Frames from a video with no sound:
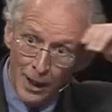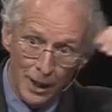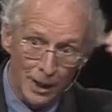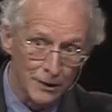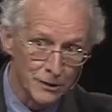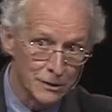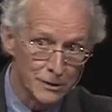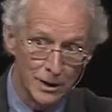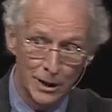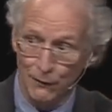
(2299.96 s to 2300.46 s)

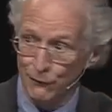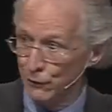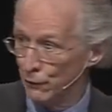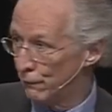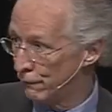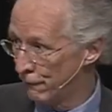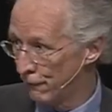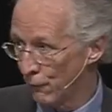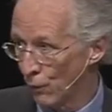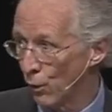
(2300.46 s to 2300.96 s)
is give you
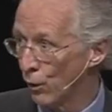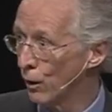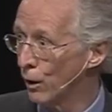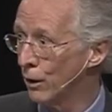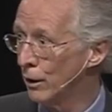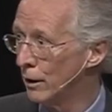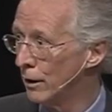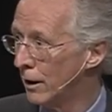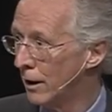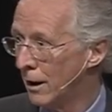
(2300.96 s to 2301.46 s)

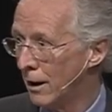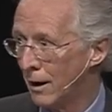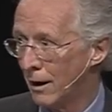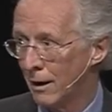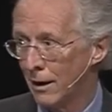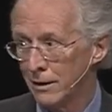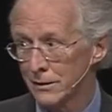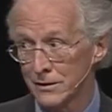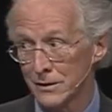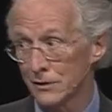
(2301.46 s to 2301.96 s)
four
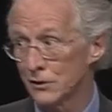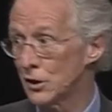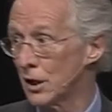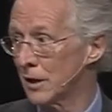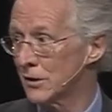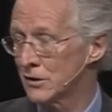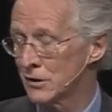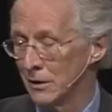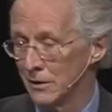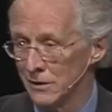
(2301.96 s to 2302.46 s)

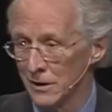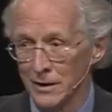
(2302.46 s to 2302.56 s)
suggestions.